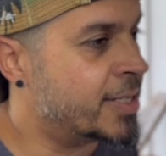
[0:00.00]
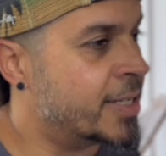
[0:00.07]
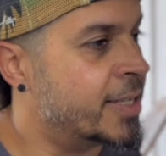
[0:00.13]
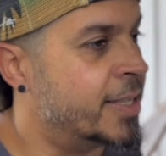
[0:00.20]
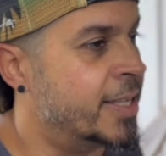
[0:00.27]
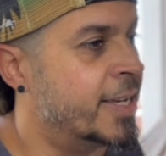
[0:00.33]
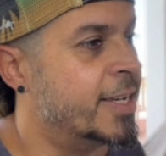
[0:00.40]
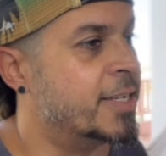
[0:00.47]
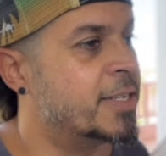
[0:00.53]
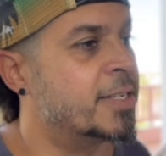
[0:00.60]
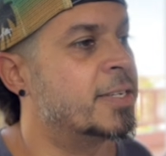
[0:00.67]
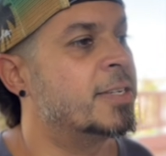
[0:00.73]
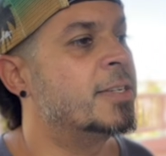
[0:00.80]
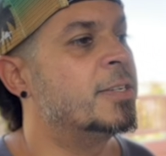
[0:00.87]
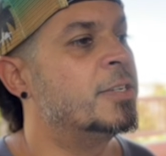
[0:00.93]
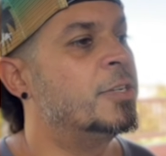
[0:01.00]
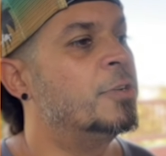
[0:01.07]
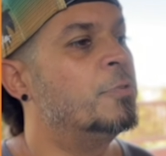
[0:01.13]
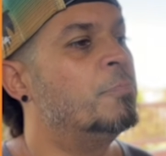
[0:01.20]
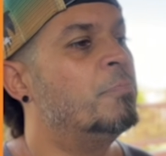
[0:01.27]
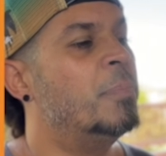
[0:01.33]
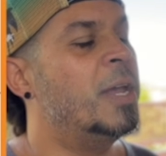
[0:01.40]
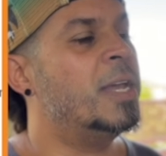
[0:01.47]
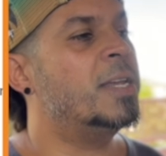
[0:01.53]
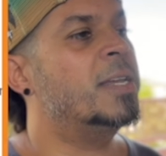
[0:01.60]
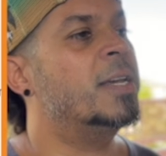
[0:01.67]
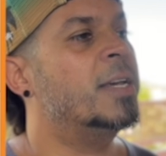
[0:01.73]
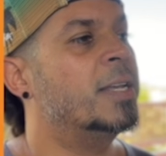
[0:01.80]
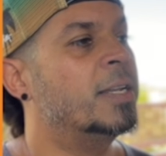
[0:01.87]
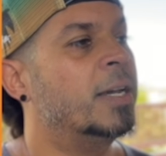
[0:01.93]
to this to make
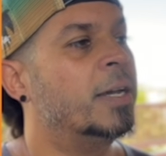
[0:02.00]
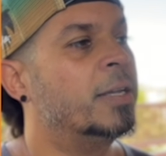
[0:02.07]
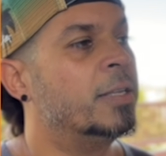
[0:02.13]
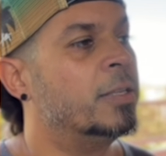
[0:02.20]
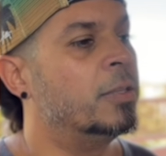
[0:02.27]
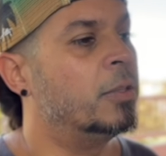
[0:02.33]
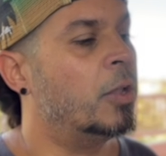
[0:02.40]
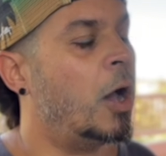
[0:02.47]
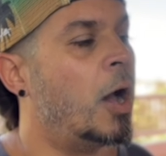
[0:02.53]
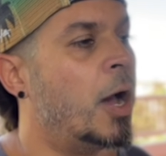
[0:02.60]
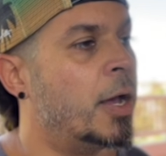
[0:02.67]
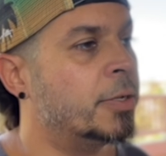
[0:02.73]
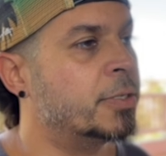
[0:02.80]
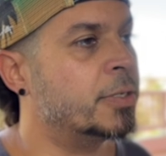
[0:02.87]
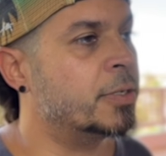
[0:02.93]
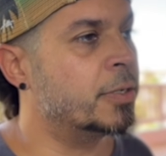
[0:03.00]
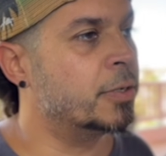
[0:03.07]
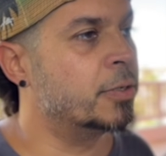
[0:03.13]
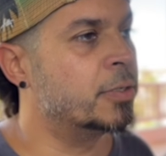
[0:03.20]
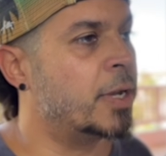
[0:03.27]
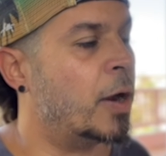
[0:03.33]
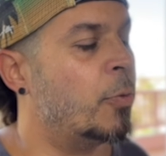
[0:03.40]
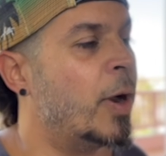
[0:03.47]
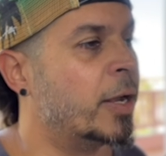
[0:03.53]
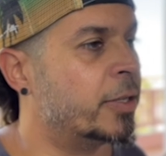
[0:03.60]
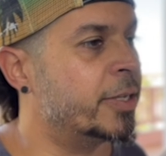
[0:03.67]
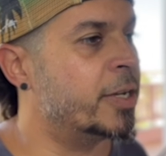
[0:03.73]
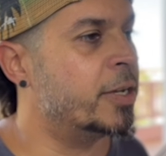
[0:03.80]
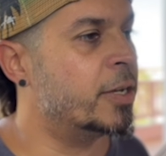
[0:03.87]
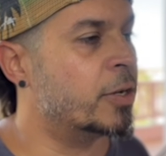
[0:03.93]
it not
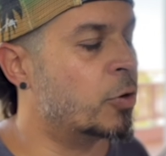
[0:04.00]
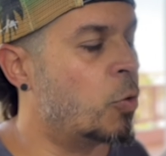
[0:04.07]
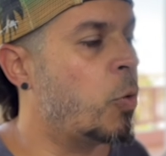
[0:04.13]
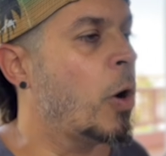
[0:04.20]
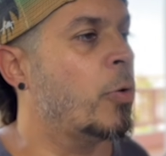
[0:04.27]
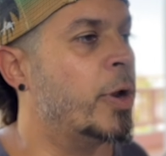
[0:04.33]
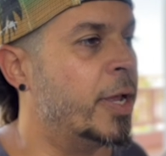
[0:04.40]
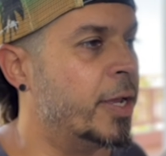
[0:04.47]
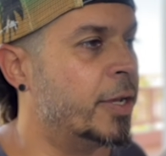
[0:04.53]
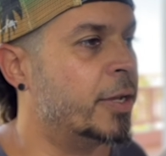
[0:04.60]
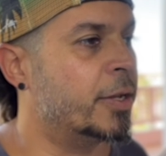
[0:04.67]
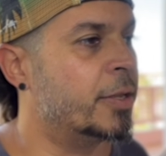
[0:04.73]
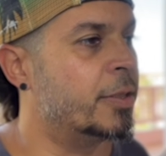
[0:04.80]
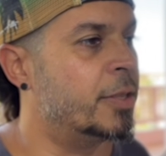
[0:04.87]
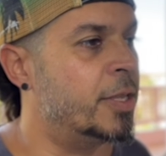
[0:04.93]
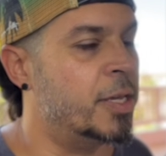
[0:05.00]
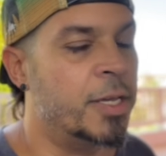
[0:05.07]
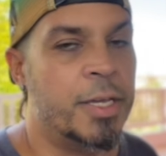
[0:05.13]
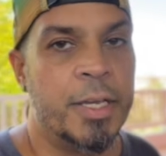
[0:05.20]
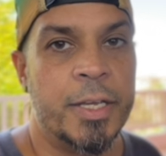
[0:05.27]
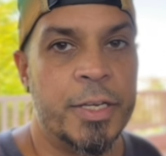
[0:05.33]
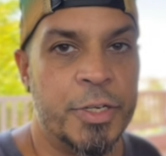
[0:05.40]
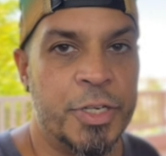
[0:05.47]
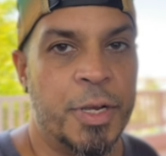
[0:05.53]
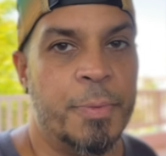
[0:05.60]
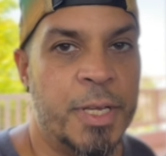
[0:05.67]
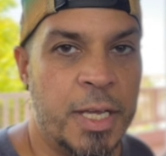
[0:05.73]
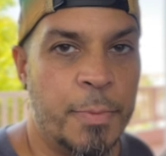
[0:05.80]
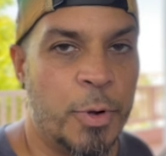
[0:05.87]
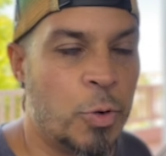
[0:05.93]
directly quoting the Jimmy
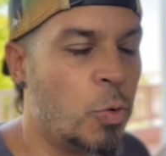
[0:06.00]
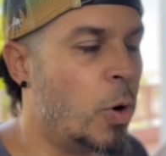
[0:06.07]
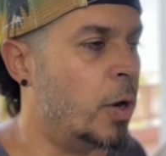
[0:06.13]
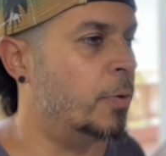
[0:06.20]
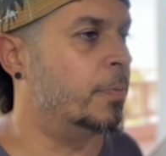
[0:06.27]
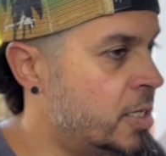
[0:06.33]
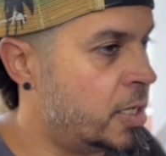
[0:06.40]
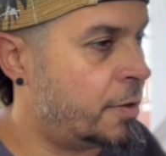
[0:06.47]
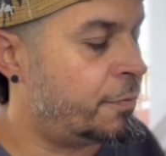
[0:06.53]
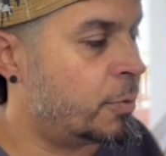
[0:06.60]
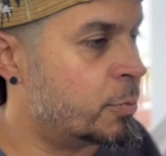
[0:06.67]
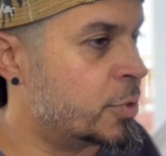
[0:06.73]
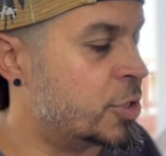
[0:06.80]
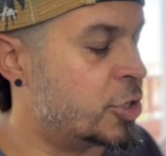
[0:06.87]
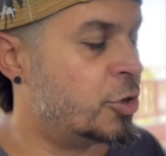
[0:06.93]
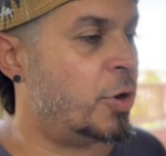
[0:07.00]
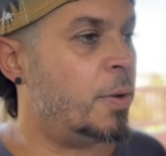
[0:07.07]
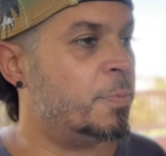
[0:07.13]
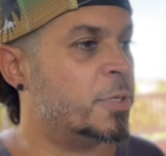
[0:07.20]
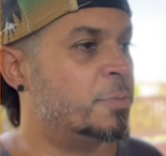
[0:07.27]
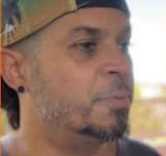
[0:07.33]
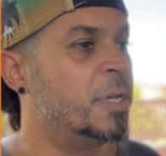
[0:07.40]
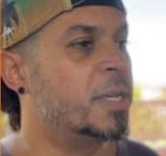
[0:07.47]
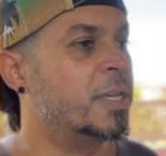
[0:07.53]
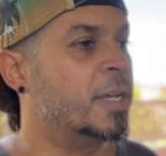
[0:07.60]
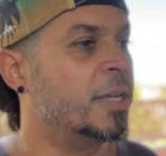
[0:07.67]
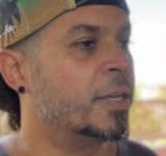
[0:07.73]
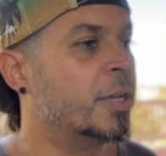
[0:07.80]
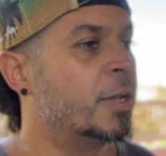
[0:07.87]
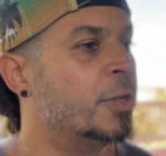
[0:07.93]
Kimmel quote? If it was Trump
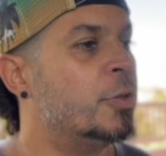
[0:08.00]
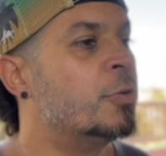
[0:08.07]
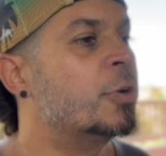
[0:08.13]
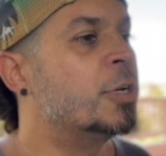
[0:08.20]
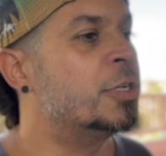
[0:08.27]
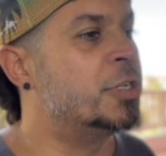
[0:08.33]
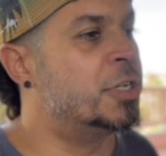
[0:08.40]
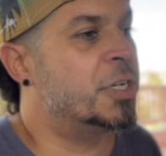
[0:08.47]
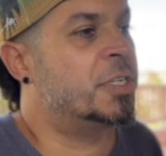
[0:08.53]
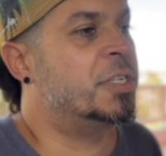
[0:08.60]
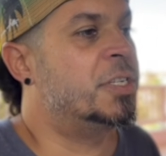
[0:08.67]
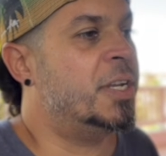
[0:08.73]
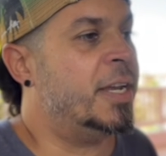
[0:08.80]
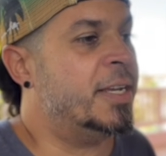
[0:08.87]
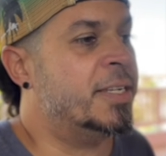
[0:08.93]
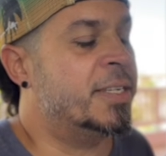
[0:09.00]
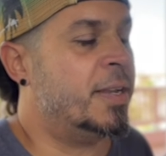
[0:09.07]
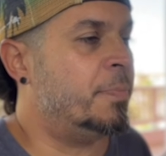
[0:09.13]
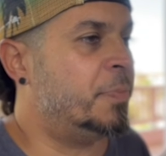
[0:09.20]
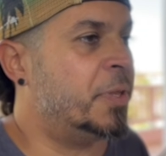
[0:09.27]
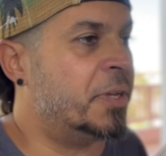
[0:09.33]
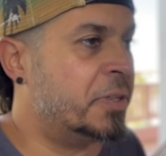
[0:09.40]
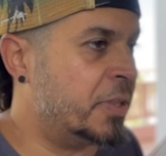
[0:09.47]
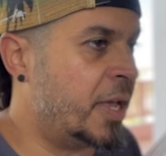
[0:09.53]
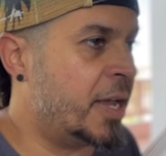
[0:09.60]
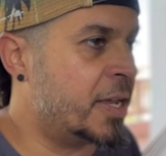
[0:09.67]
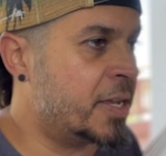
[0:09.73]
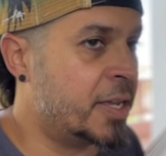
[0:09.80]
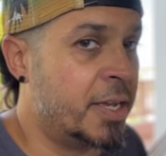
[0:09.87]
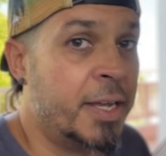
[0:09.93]
speaking, you could just say something
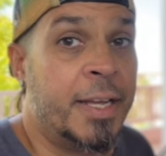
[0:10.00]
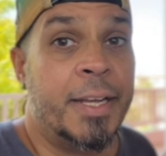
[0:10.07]
like,